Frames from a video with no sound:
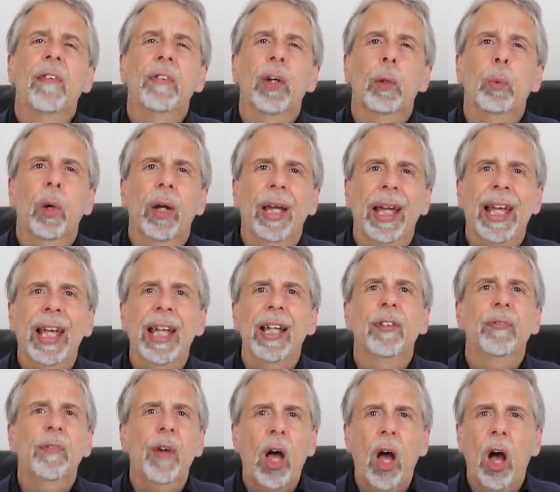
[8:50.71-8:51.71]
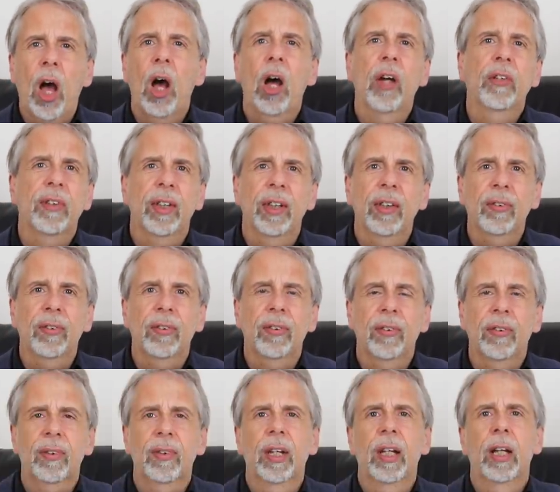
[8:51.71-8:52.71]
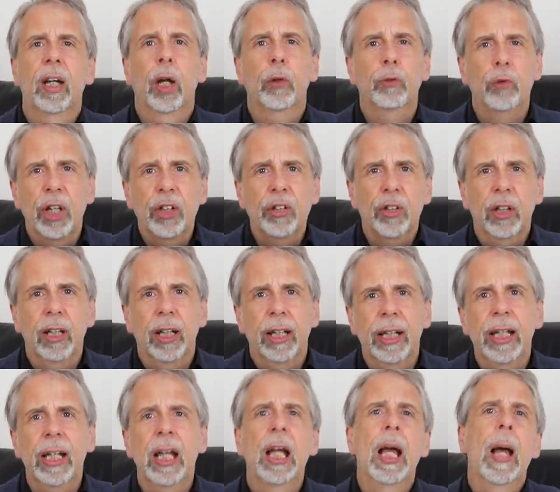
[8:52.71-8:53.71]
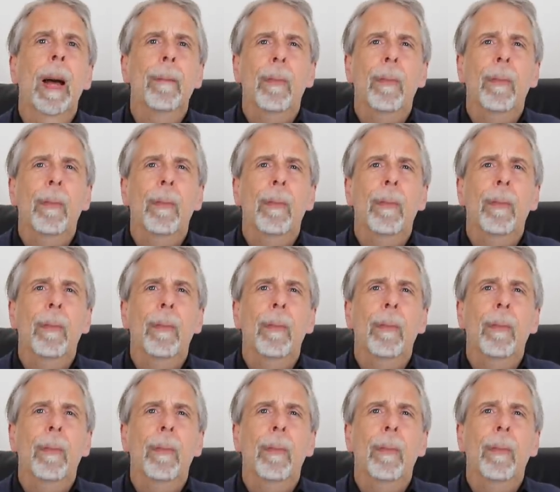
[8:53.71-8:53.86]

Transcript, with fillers: that were hit the hardest originally,